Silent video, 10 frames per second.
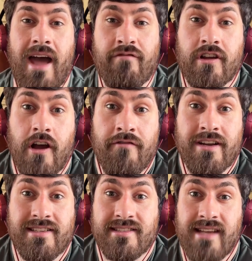And
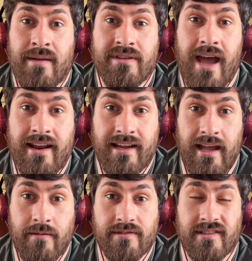recovering disabled ad
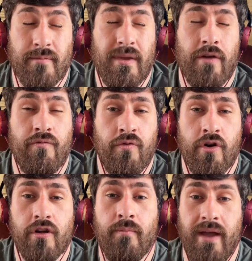accounts can be a
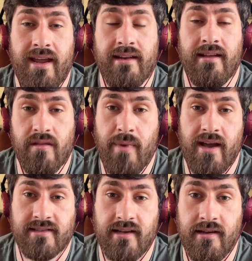royal pain in the
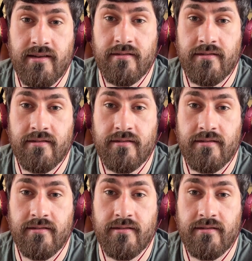backside.